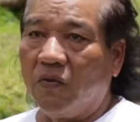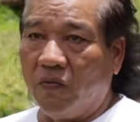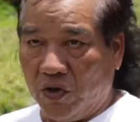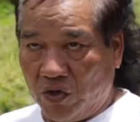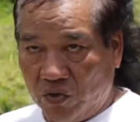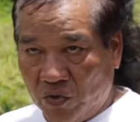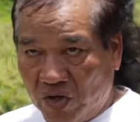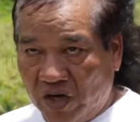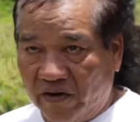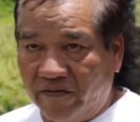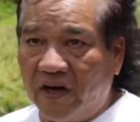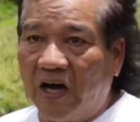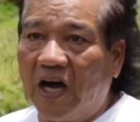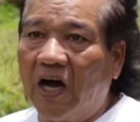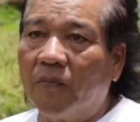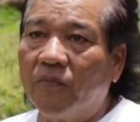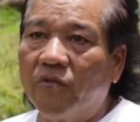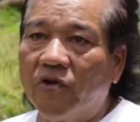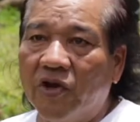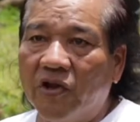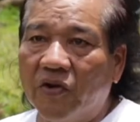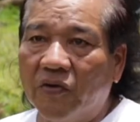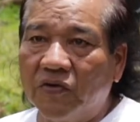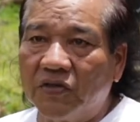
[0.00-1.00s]
We don't have a
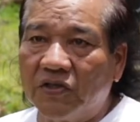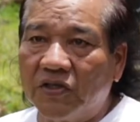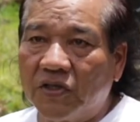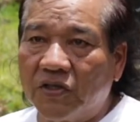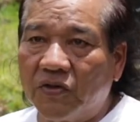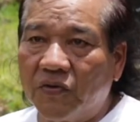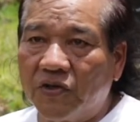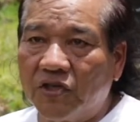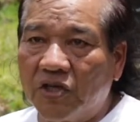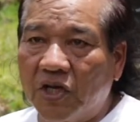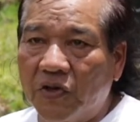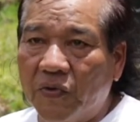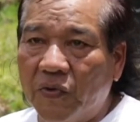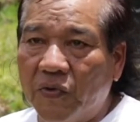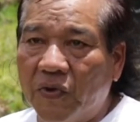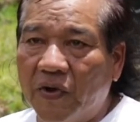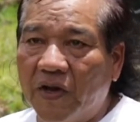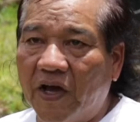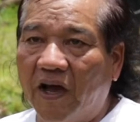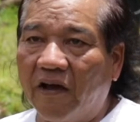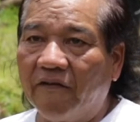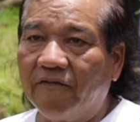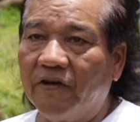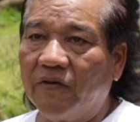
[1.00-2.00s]
ham radio situation, you
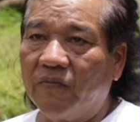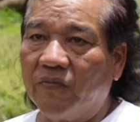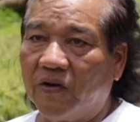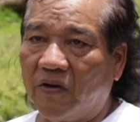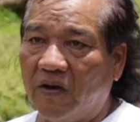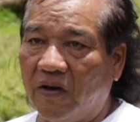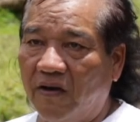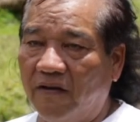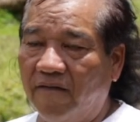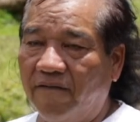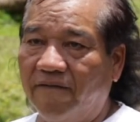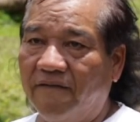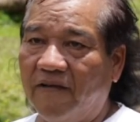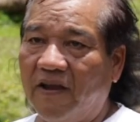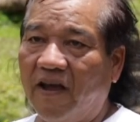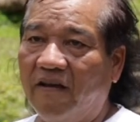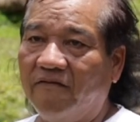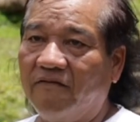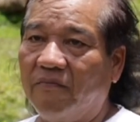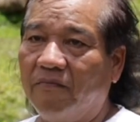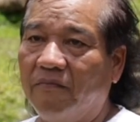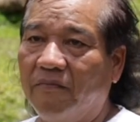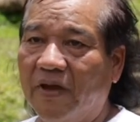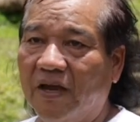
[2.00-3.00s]
don't have it. But if we
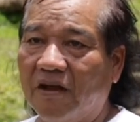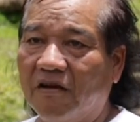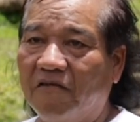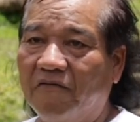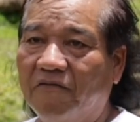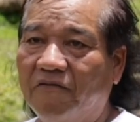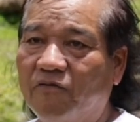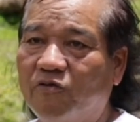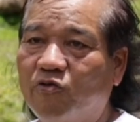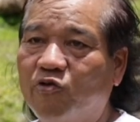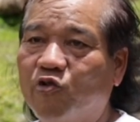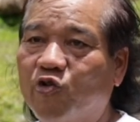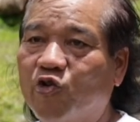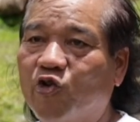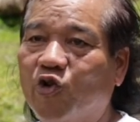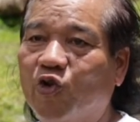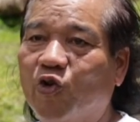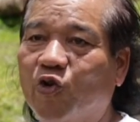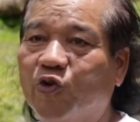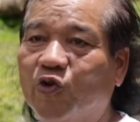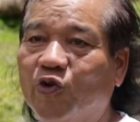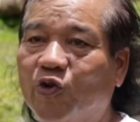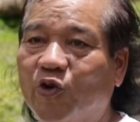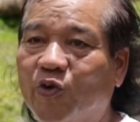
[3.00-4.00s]
have a
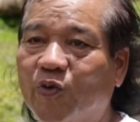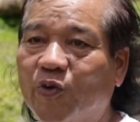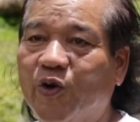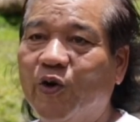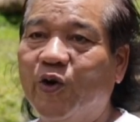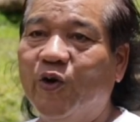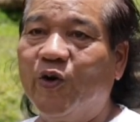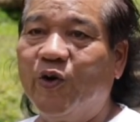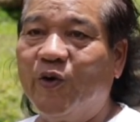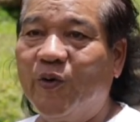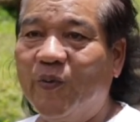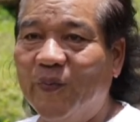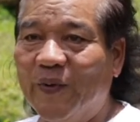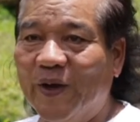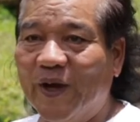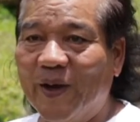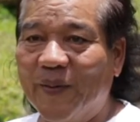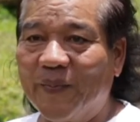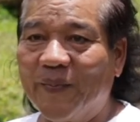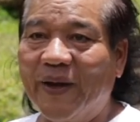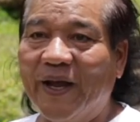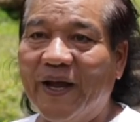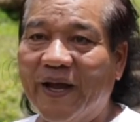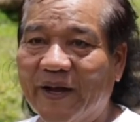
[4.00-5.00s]
megaphone or, or, or
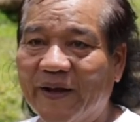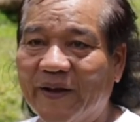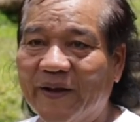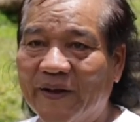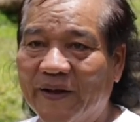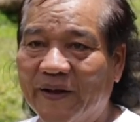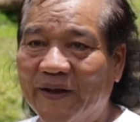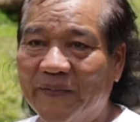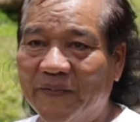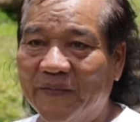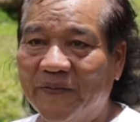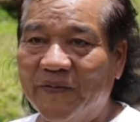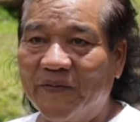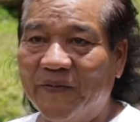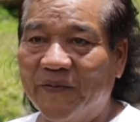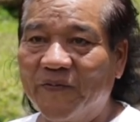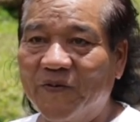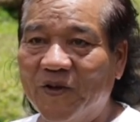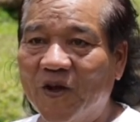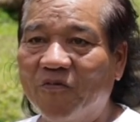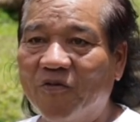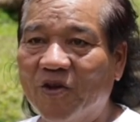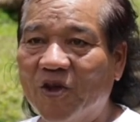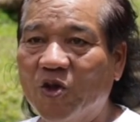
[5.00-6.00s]
mega mic, um,
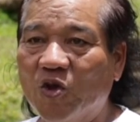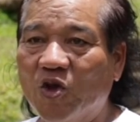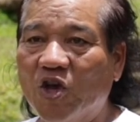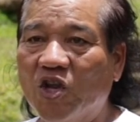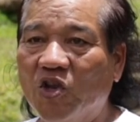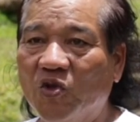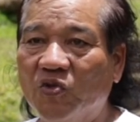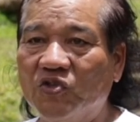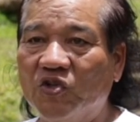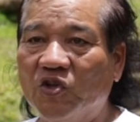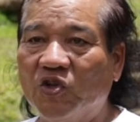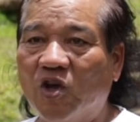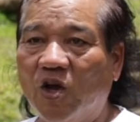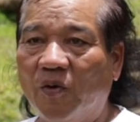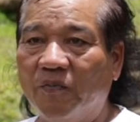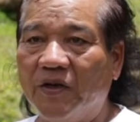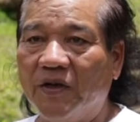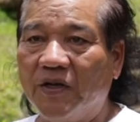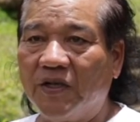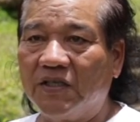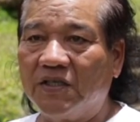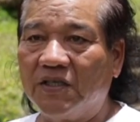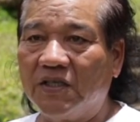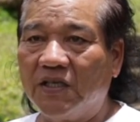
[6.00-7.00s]
something you can use in
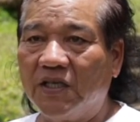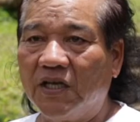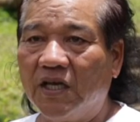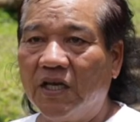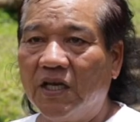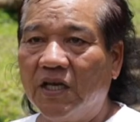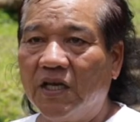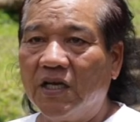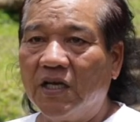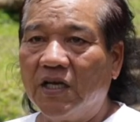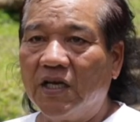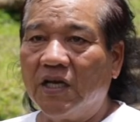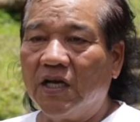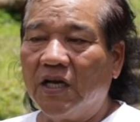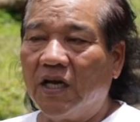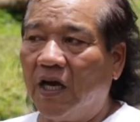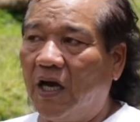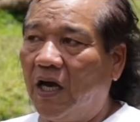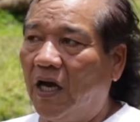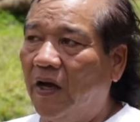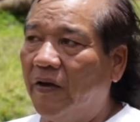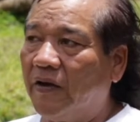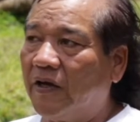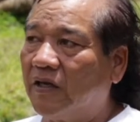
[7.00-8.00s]
community,
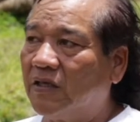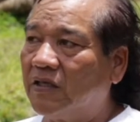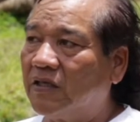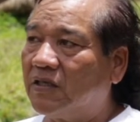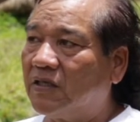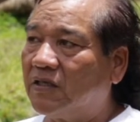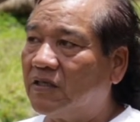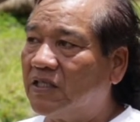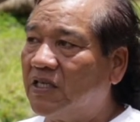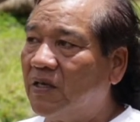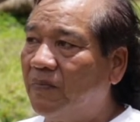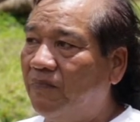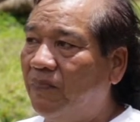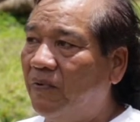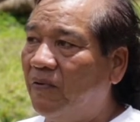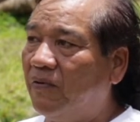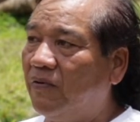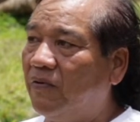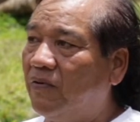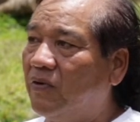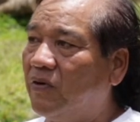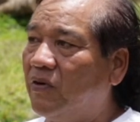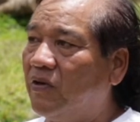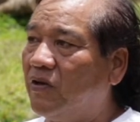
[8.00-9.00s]
because uh,
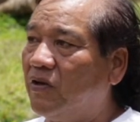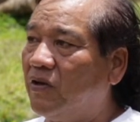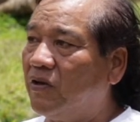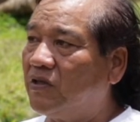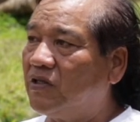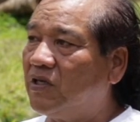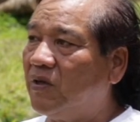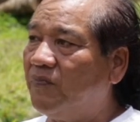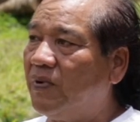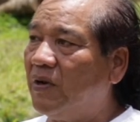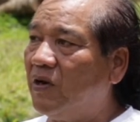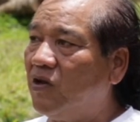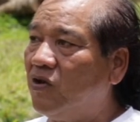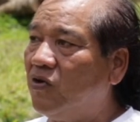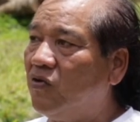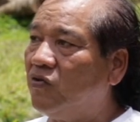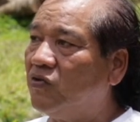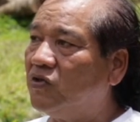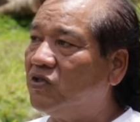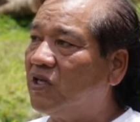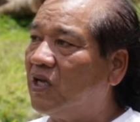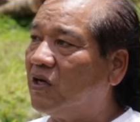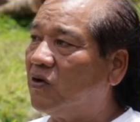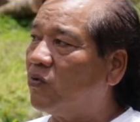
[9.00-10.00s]
simple, simple
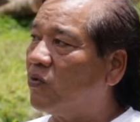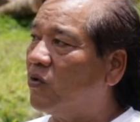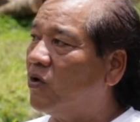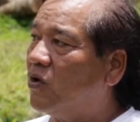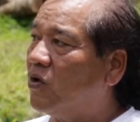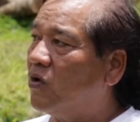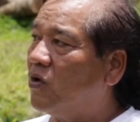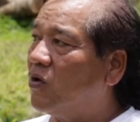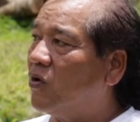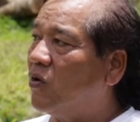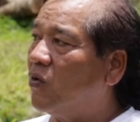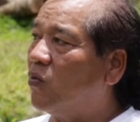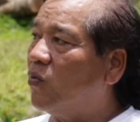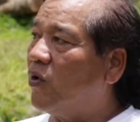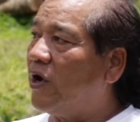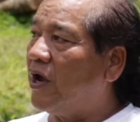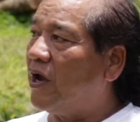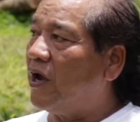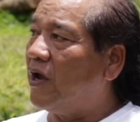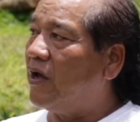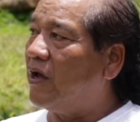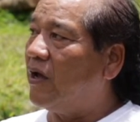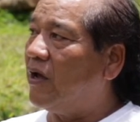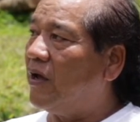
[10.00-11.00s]
news that
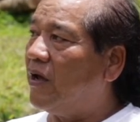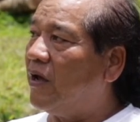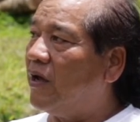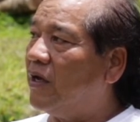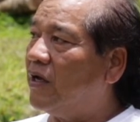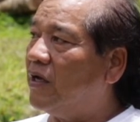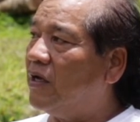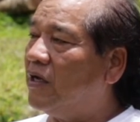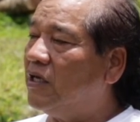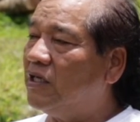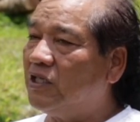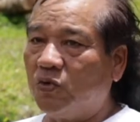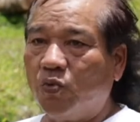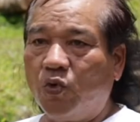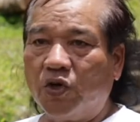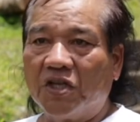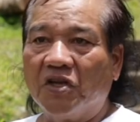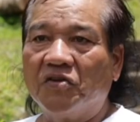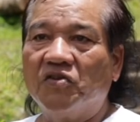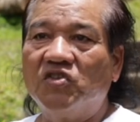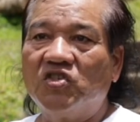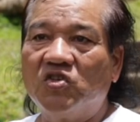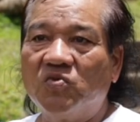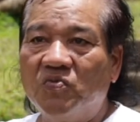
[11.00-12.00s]
where is
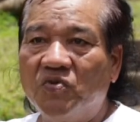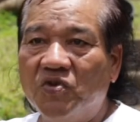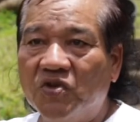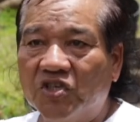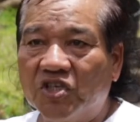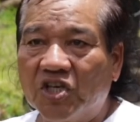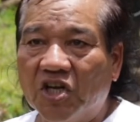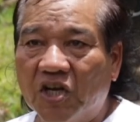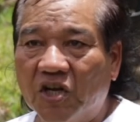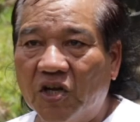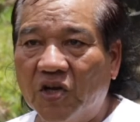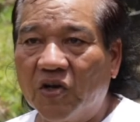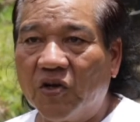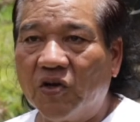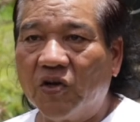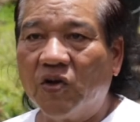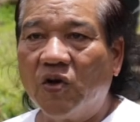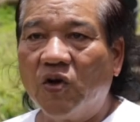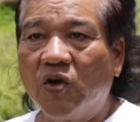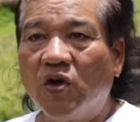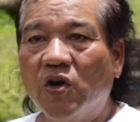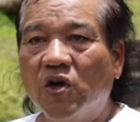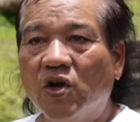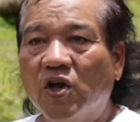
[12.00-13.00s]
water distribution,